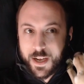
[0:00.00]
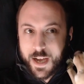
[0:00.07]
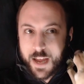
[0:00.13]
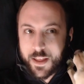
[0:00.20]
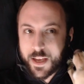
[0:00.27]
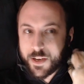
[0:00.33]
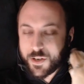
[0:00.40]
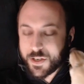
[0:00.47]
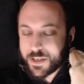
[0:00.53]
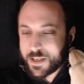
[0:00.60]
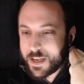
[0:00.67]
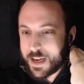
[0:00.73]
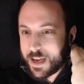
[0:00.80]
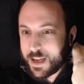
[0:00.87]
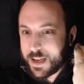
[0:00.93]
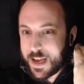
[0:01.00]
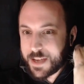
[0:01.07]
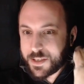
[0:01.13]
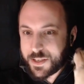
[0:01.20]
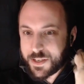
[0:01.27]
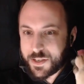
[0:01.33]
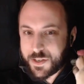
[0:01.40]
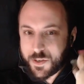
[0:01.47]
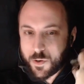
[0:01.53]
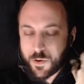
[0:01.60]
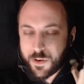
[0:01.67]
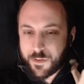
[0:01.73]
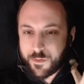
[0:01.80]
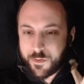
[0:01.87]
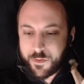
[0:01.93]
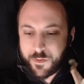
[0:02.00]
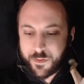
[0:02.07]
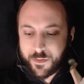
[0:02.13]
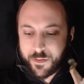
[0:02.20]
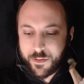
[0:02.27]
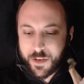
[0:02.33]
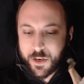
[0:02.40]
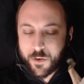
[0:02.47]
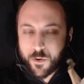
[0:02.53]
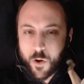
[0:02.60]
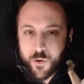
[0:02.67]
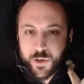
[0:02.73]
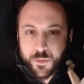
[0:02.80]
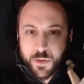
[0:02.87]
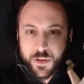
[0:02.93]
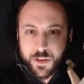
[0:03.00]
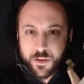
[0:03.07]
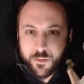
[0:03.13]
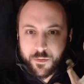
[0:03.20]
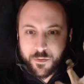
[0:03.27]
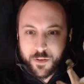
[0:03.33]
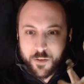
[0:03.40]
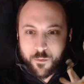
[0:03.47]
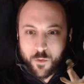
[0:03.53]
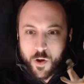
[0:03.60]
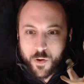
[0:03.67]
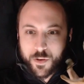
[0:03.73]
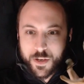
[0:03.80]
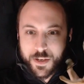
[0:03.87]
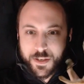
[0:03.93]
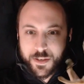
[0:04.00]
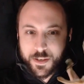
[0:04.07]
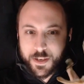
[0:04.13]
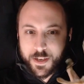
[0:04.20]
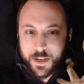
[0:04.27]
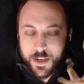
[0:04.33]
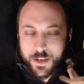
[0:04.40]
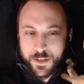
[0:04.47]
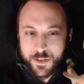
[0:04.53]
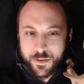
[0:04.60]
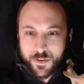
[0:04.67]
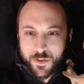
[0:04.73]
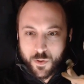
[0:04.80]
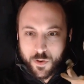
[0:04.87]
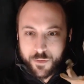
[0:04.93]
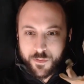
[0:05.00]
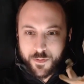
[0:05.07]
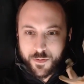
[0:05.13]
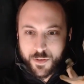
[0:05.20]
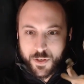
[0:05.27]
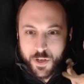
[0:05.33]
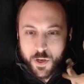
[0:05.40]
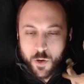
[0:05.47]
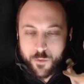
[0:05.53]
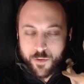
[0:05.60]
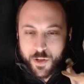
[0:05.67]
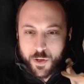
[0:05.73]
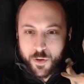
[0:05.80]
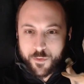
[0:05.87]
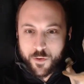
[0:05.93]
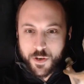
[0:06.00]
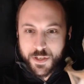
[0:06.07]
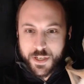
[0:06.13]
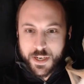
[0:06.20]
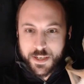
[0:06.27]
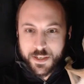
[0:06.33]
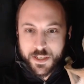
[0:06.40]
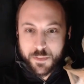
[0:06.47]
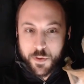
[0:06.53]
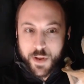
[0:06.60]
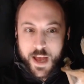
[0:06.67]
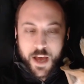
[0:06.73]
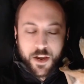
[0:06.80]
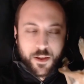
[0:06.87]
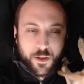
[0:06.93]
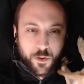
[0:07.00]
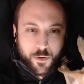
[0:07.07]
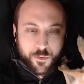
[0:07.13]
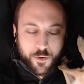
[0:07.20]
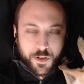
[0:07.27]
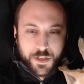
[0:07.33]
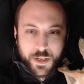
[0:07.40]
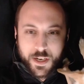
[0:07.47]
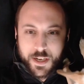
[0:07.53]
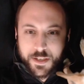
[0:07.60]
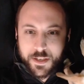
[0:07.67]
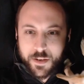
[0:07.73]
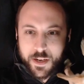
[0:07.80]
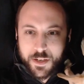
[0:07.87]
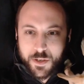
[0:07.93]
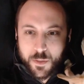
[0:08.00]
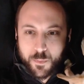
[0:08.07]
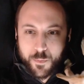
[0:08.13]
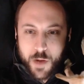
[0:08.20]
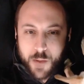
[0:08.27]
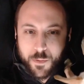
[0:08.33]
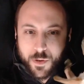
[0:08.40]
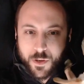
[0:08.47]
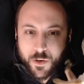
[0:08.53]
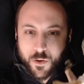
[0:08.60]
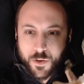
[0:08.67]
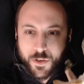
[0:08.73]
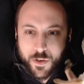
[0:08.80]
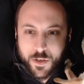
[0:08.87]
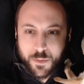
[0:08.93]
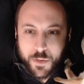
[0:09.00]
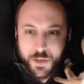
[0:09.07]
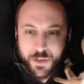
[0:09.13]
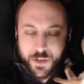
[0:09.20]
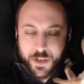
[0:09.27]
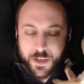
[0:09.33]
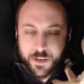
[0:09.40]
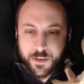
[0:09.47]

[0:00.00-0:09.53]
And then just as this sort of encroachment of wokeness sort of took over the universities and spilled out of the universities and entered popular culture, especially